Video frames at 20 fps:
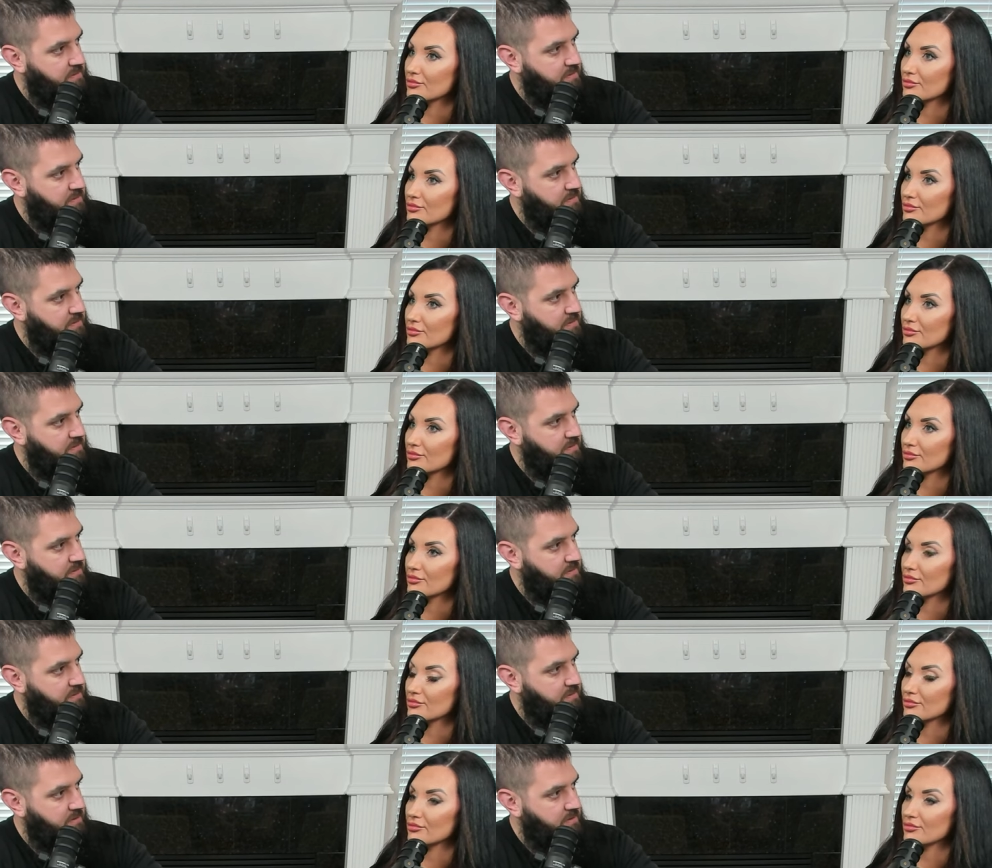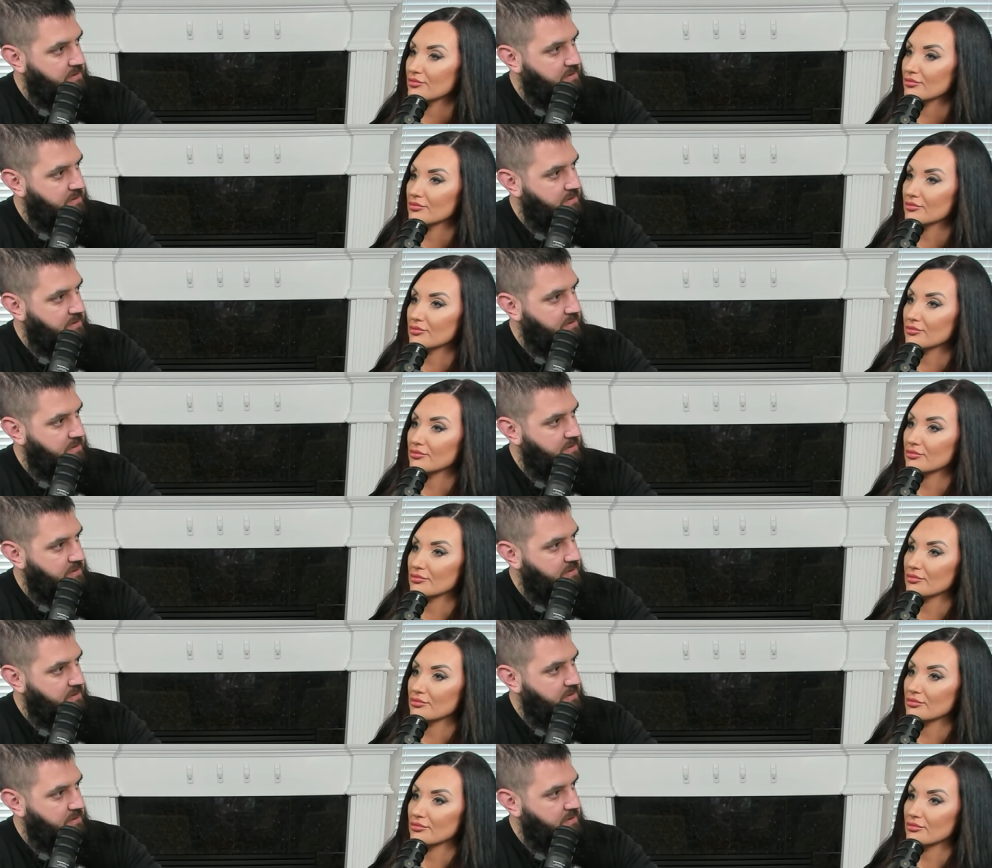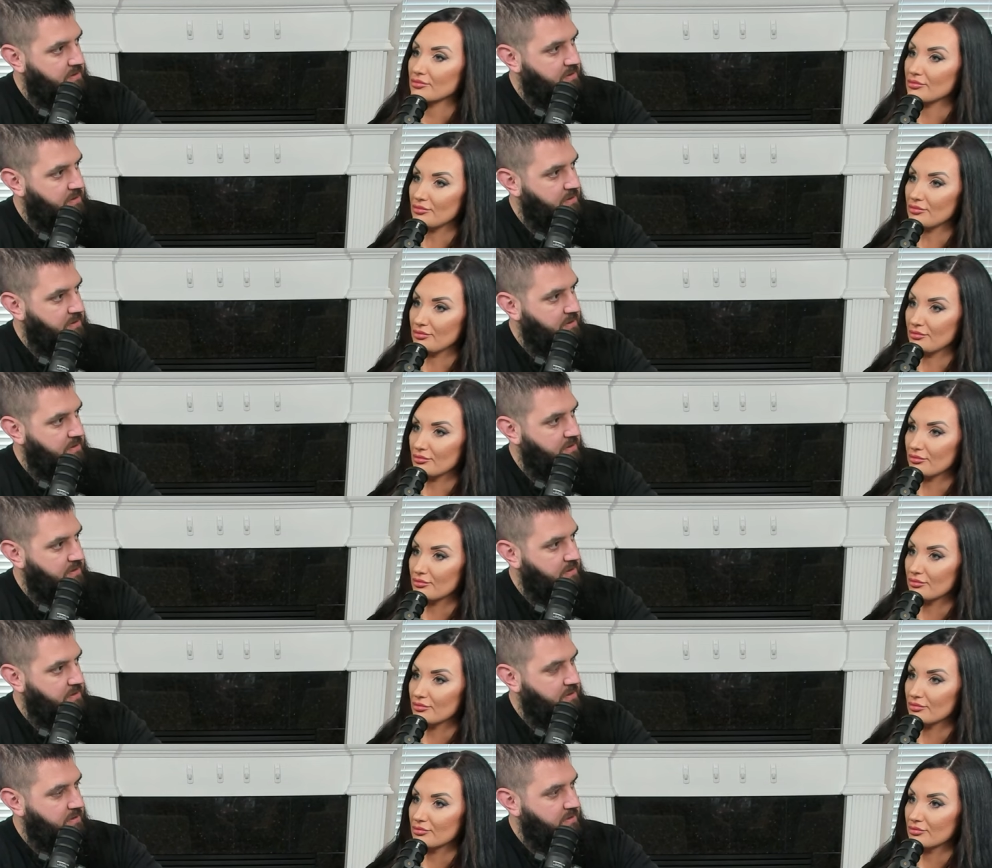
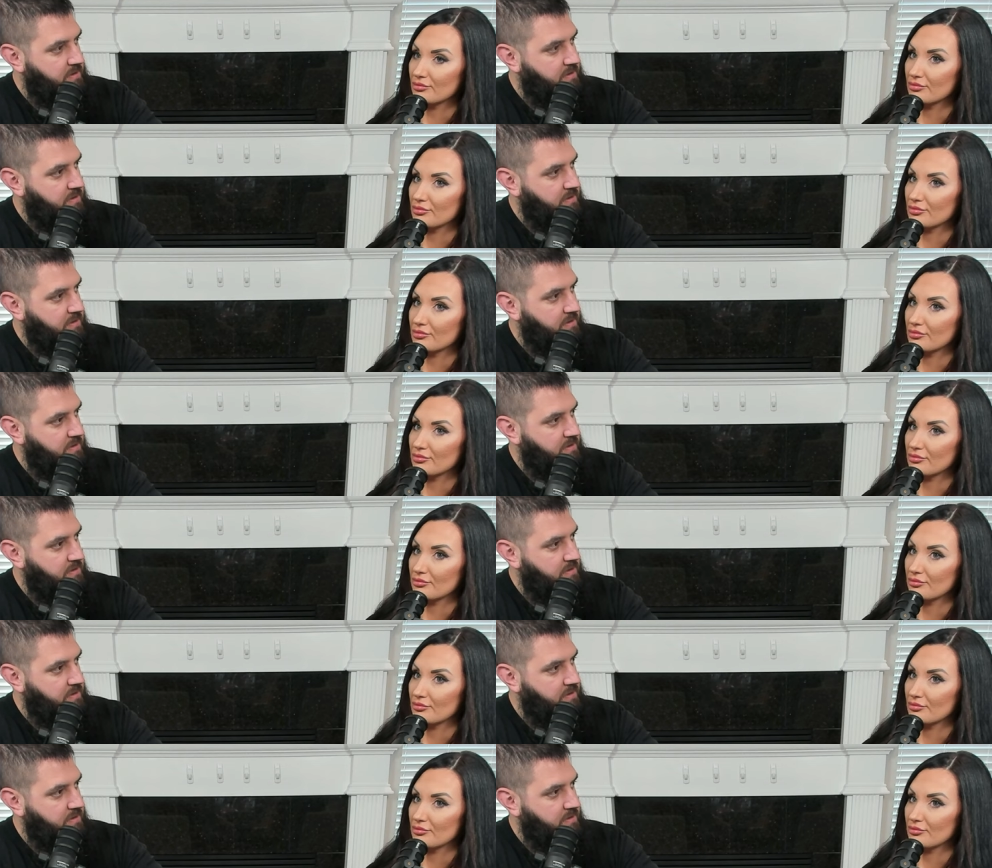Nothing is said.